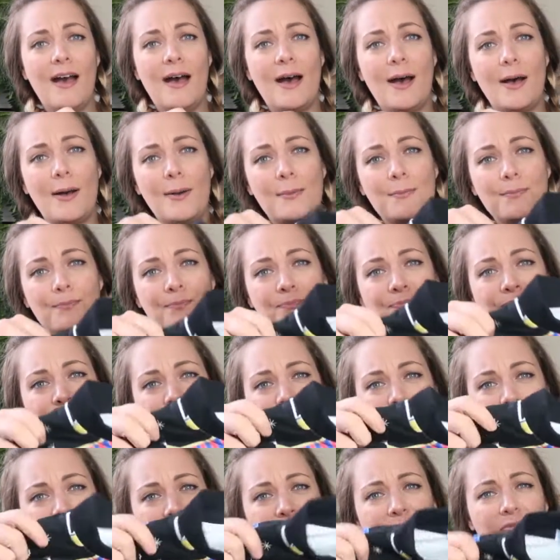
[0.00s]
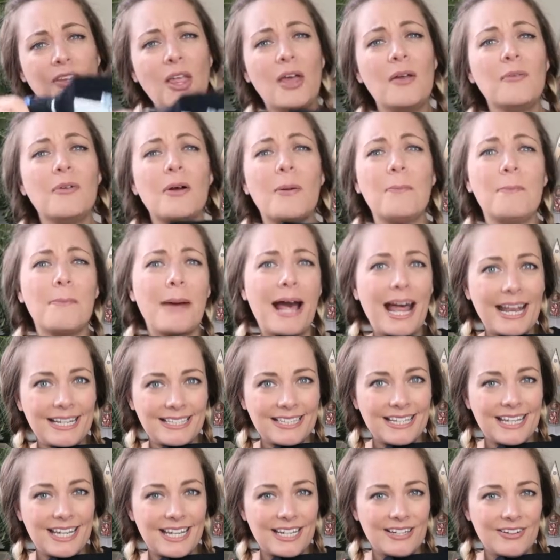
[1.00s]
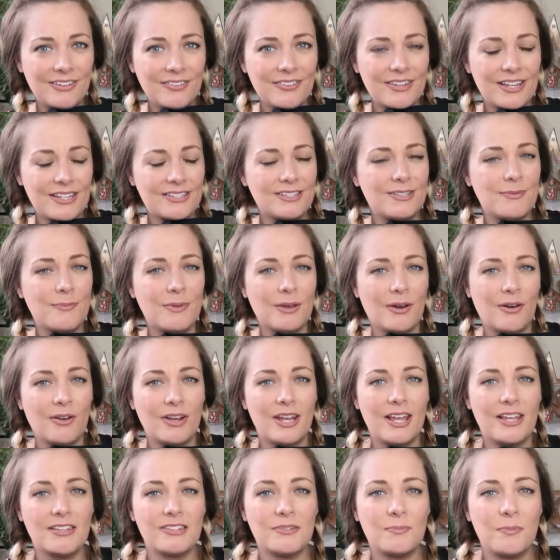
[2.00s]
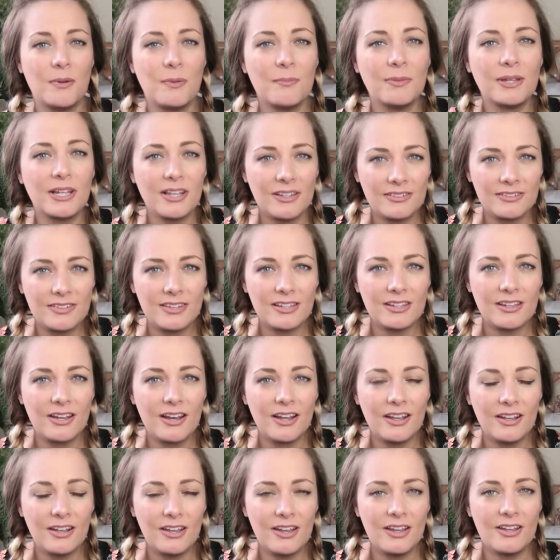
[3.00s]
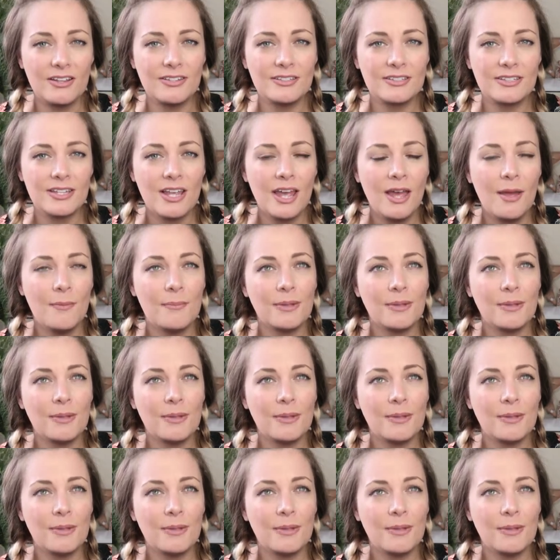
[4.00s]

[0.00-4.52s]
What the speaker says: I'm not mad keen on this, to be honest, but because the colours,